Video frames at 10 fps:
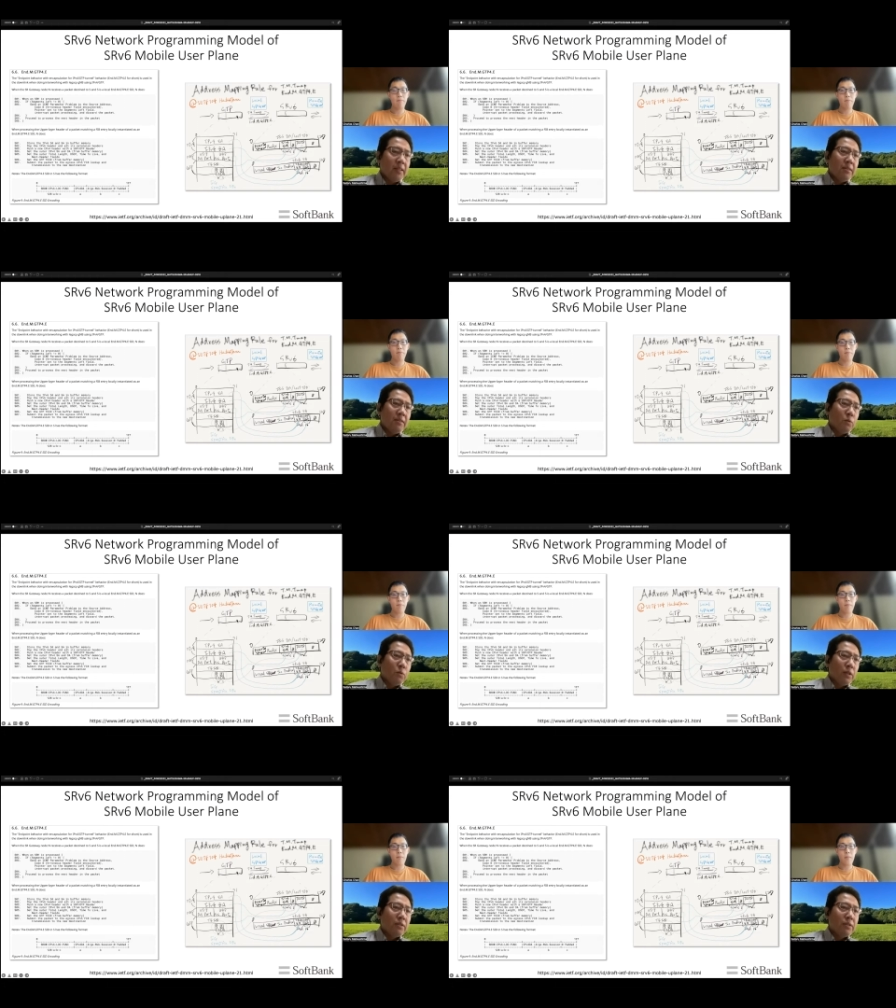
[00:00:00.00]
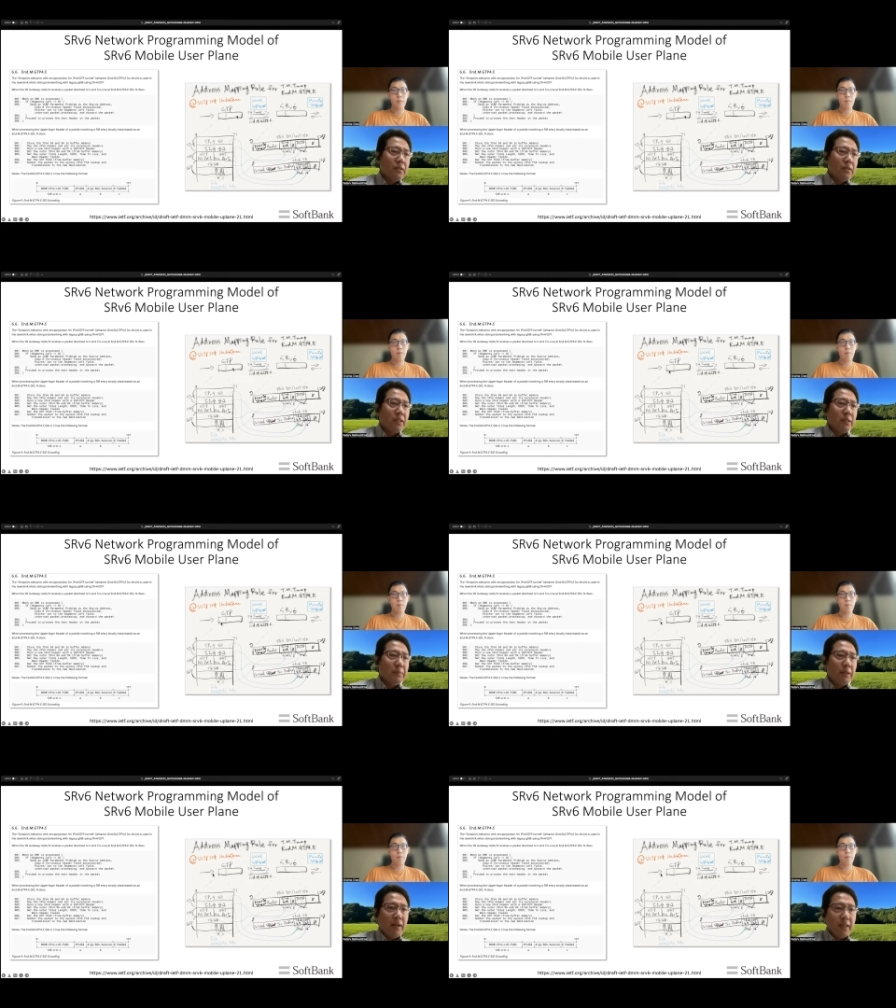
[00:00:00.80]
So a
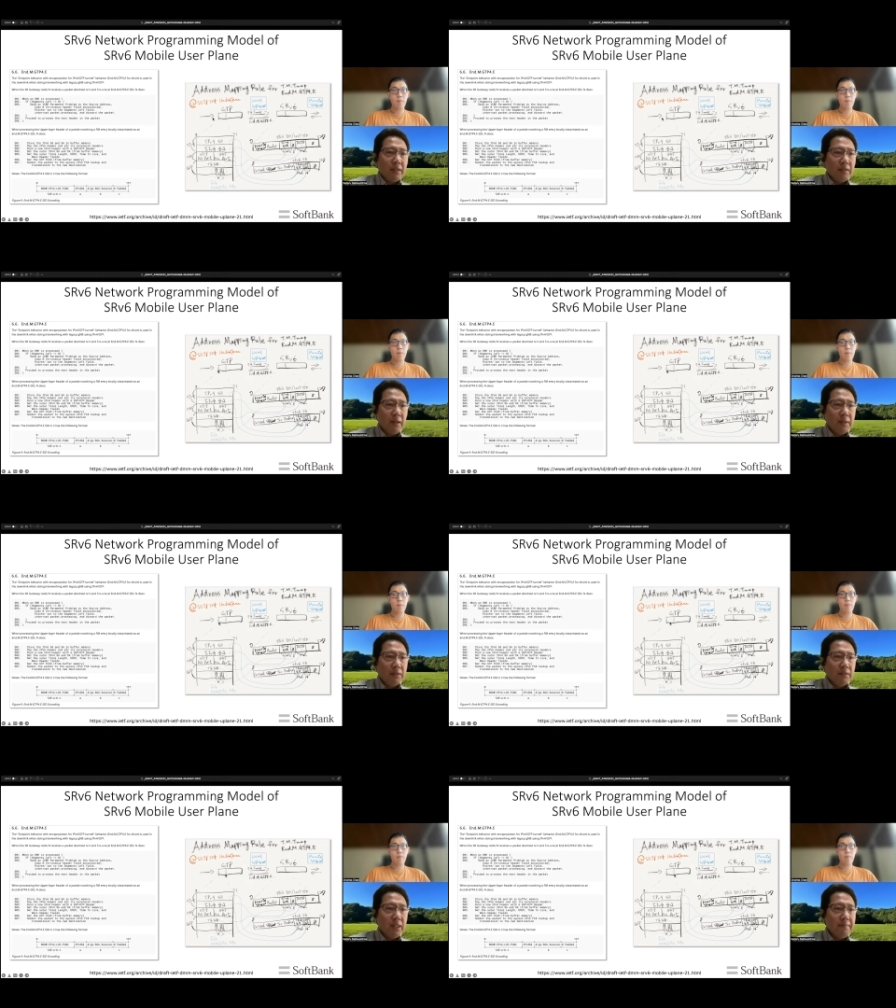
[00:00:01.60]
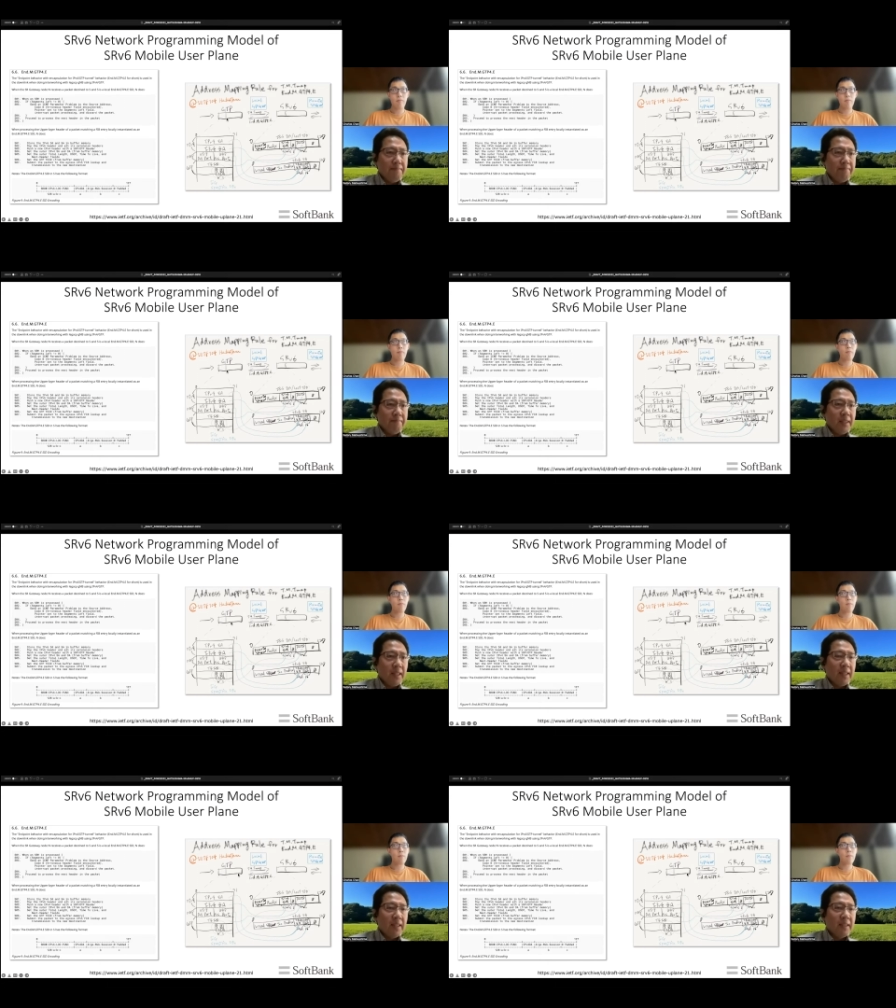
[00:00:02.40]
GTP packet coming in,
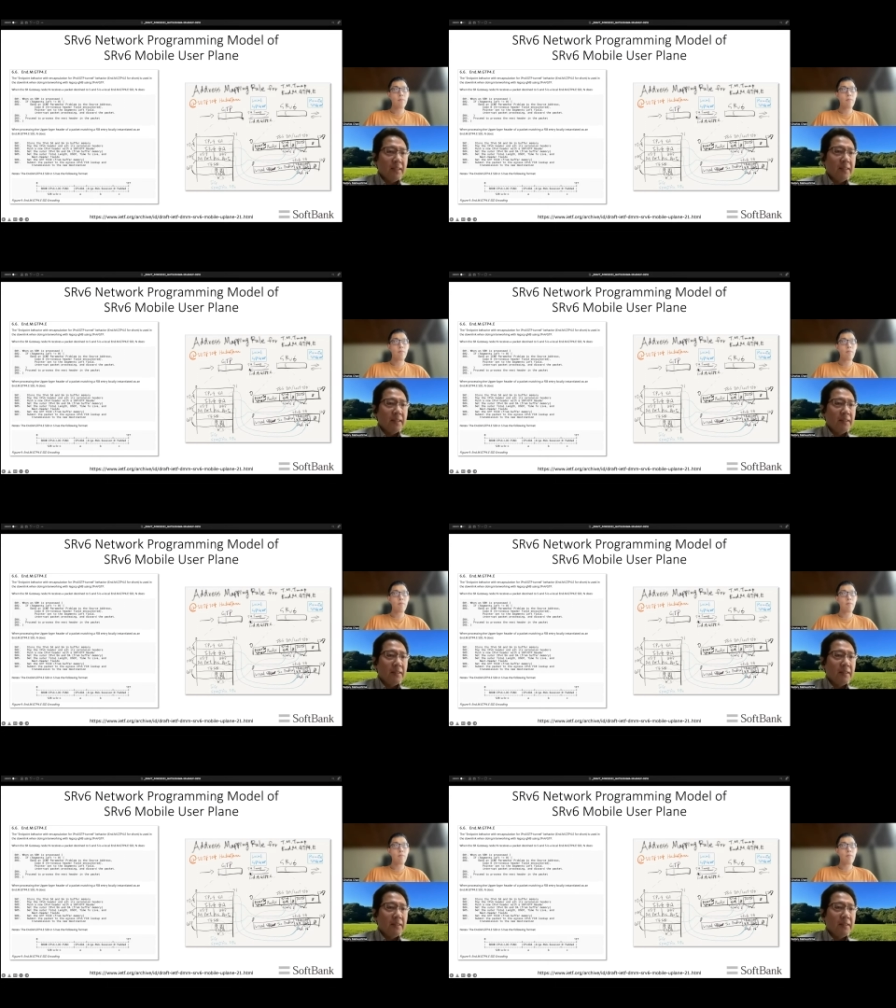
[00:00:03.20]
and